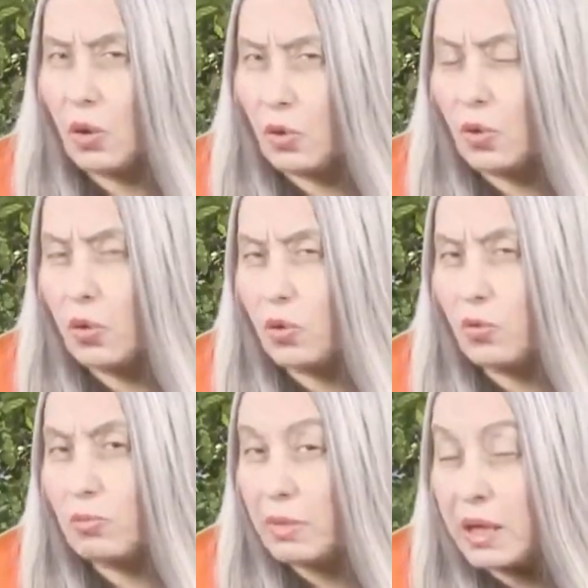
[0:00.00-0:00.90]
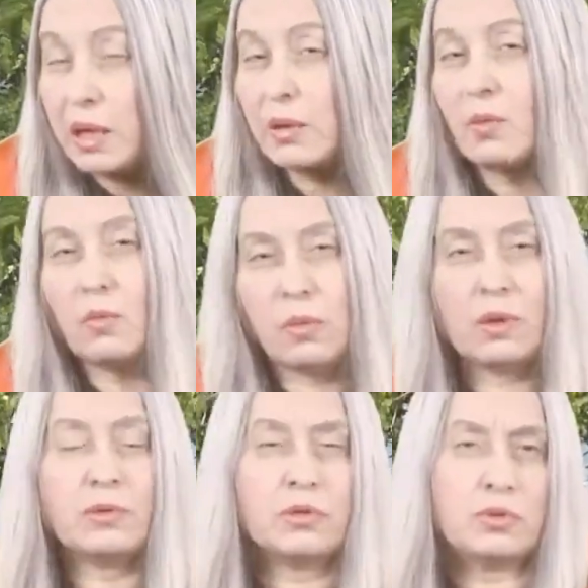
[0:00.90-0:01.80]
who may
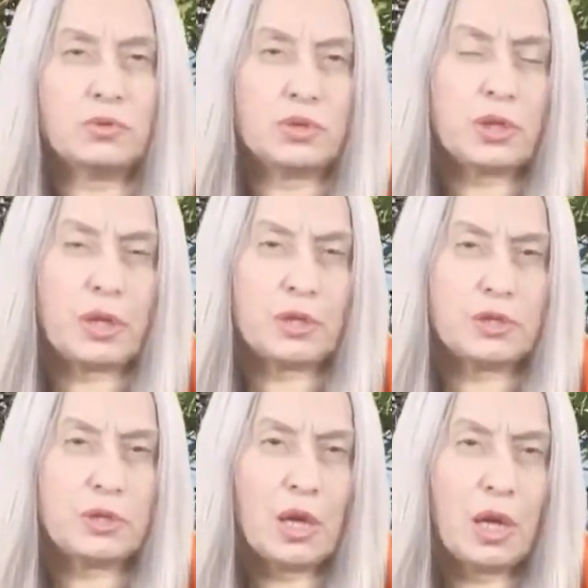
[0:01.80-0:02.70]
want to change,